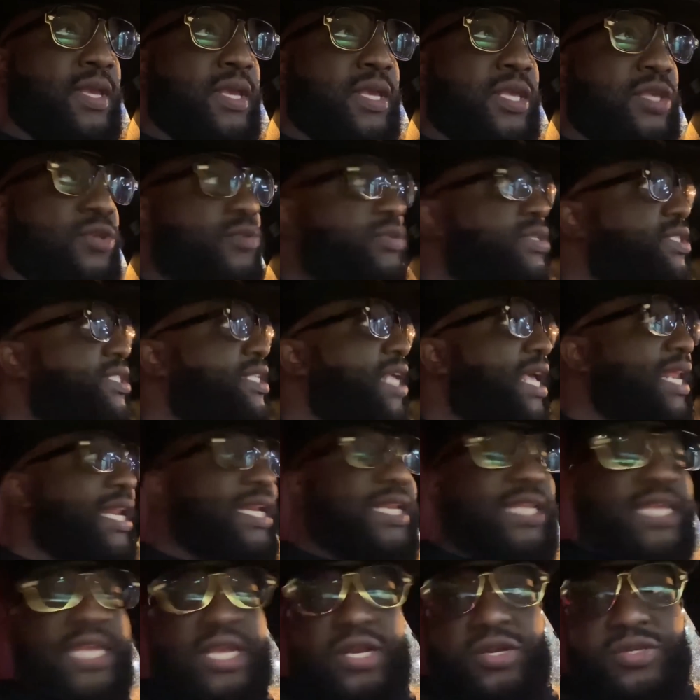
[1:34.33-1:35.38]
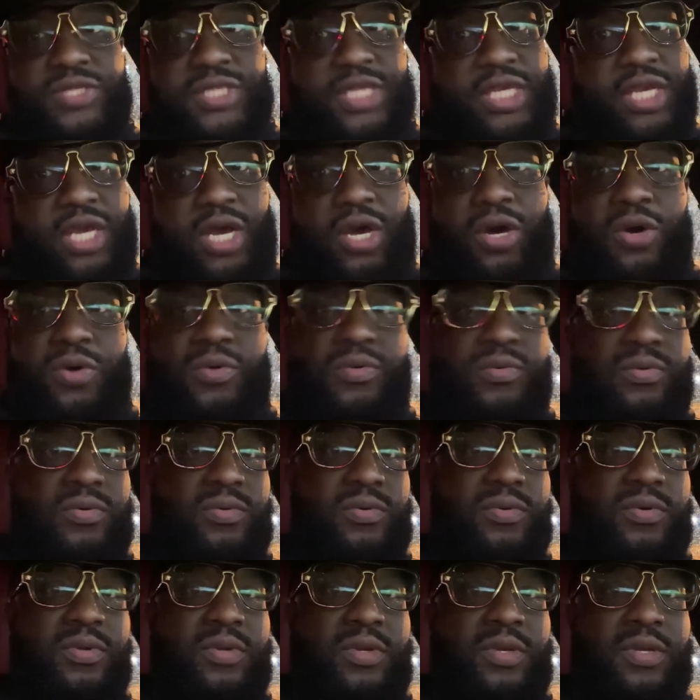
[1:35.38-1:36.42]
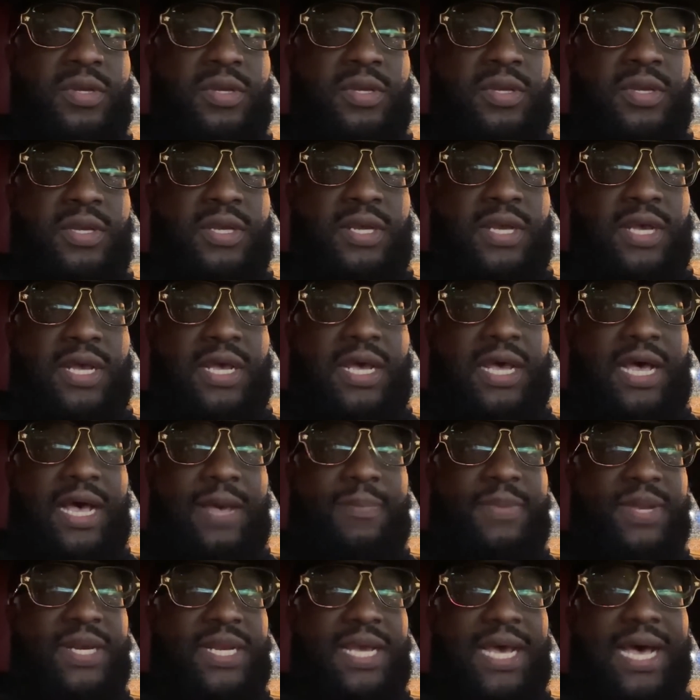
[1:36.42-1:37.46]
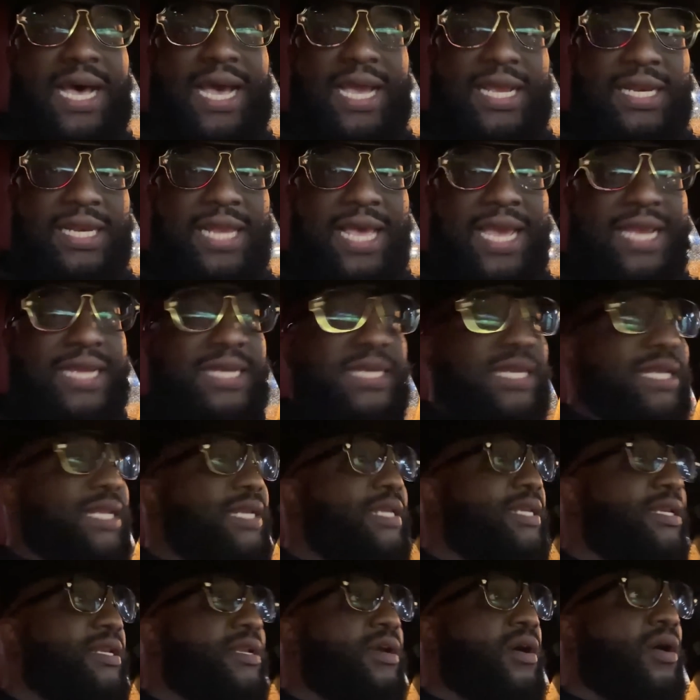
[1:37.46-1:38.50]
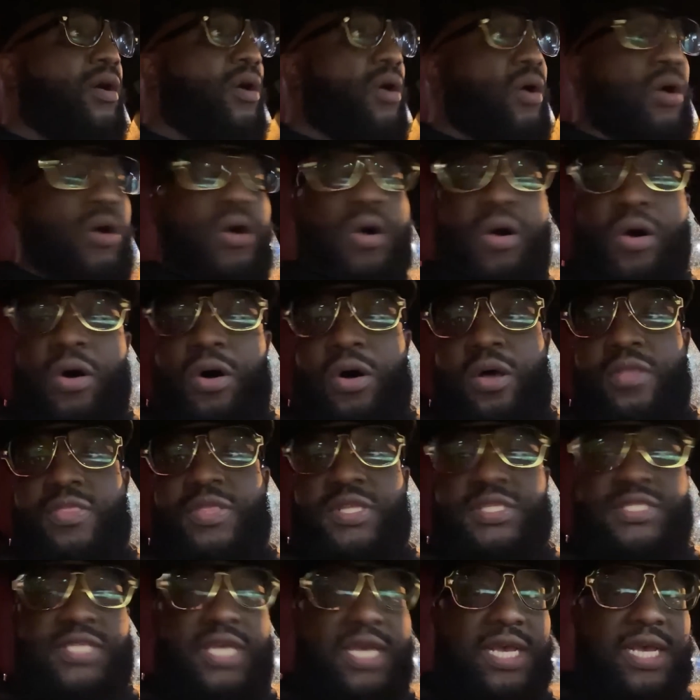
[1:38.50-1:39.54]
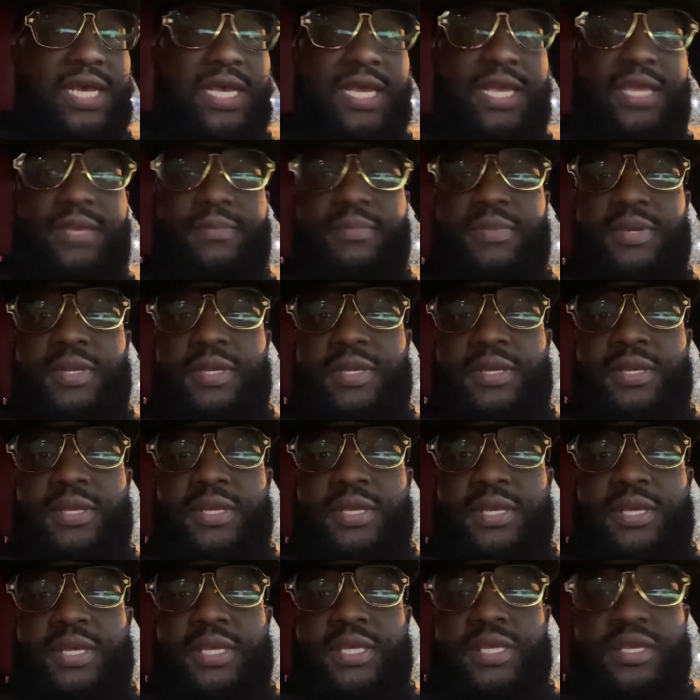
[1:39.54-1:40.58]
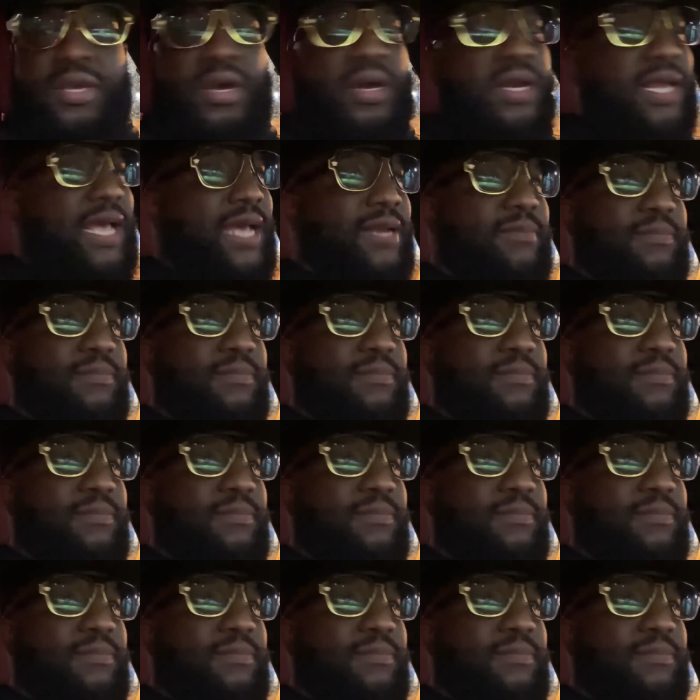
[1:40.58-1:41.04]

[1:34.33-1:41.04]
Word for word: You said it years ago. I've been highlighting it all the time. Y'all got